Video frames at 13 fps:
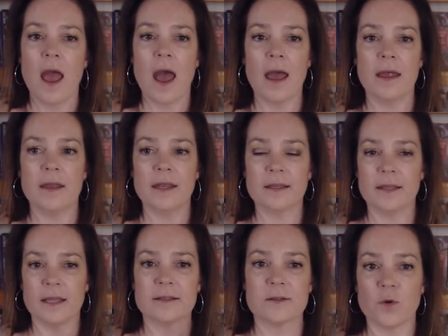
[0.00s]
And it,
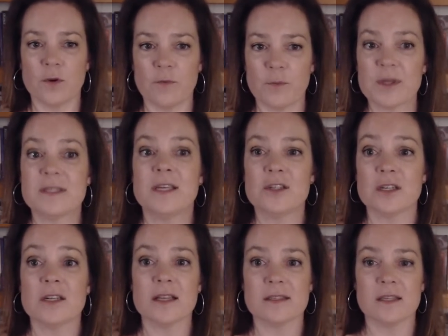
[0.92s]
it's sort of
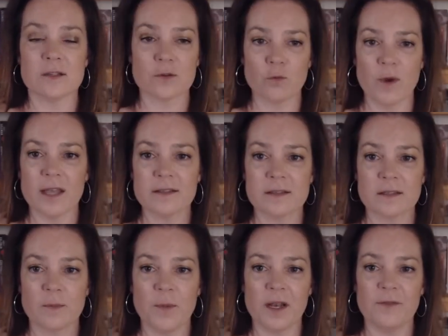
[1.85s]
positioned as this
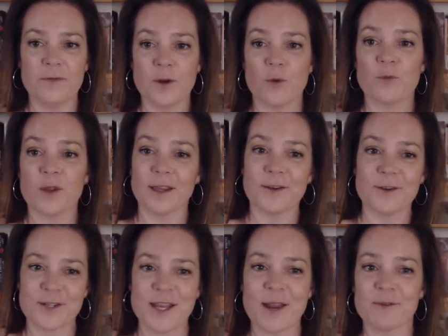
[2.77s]
risk, but if you don't really
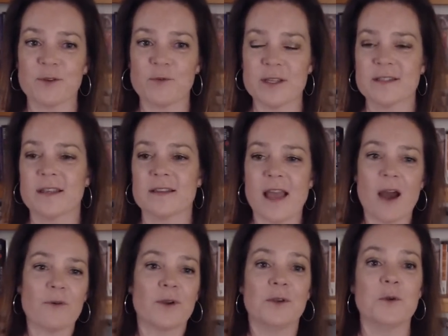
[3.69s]
understand what the risk is, how
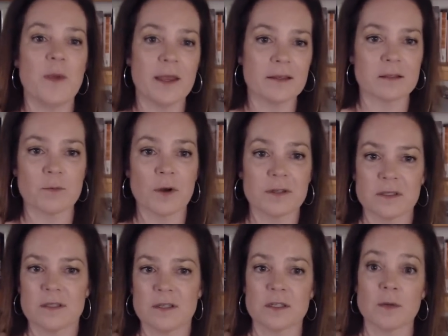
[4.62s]
can you make a smart
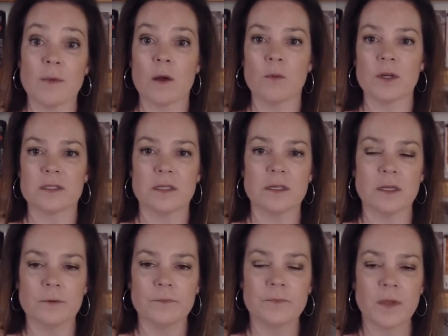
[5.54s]
decision about what to do?
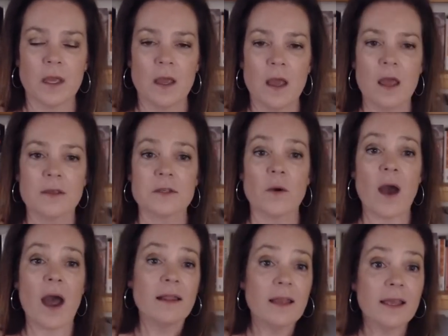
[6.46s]
So
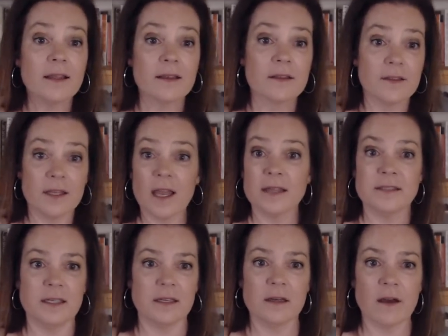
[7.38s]
I like the
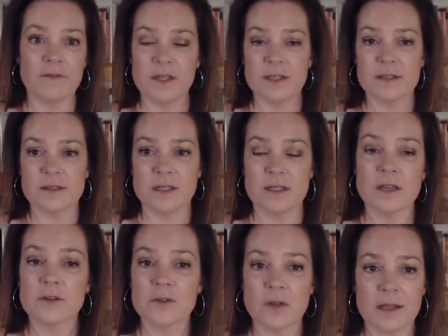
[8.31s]
idea of these
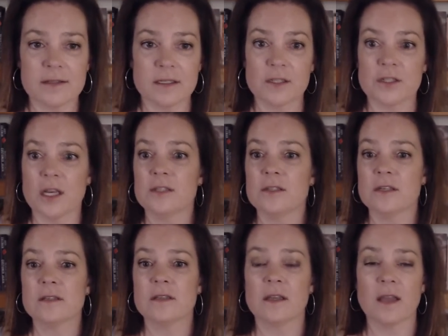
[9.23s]
decentralized
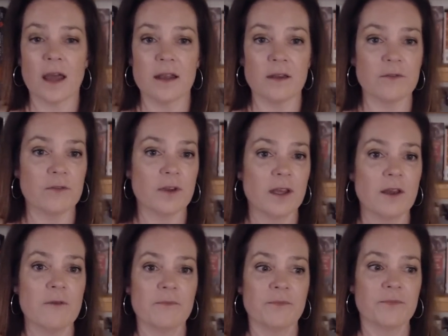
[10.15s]
exchanges. It kind of
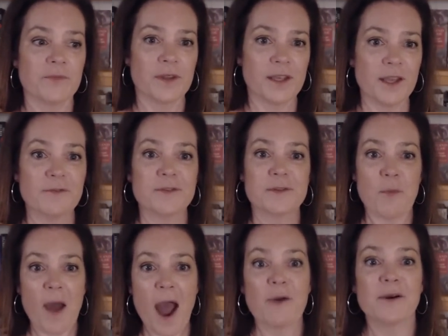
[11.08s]
gives the
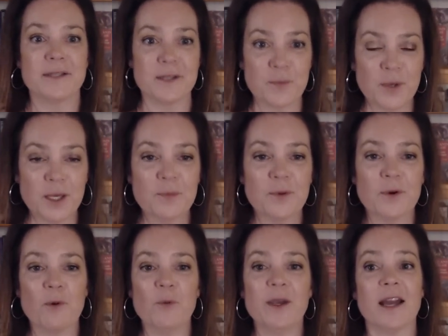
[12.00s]
power to the
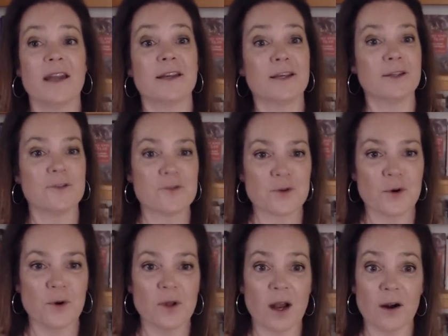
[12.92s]
people and we kind of
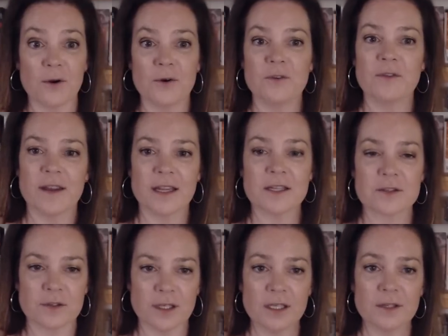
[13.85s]
control our own
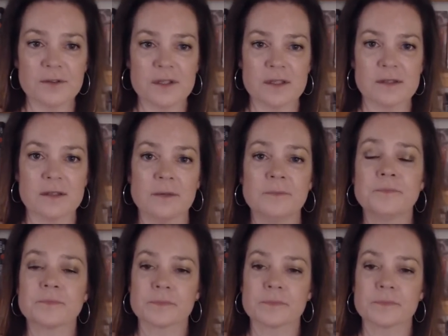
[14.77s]
financial ecosystem.